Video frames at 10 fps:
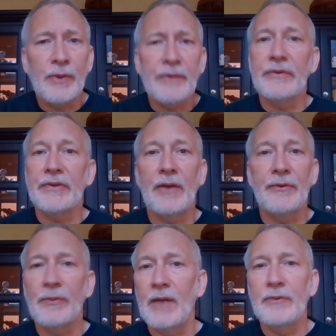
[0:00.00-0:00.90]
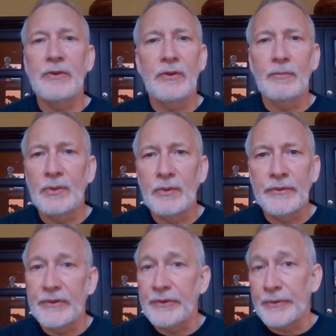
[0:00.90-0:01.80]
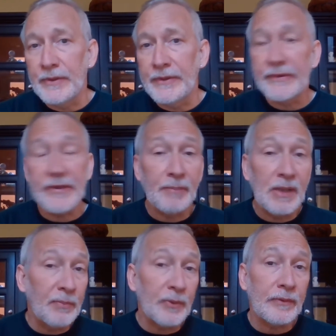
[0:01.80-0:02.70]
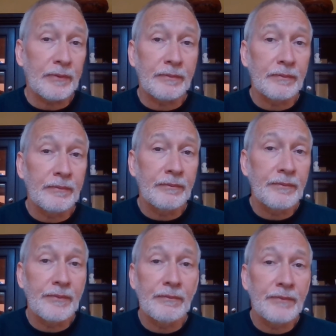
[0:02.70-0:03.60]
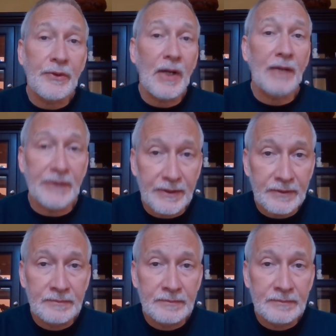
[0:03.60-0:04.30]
What are the sounds around you? The birds, the trees, the people, the traffic.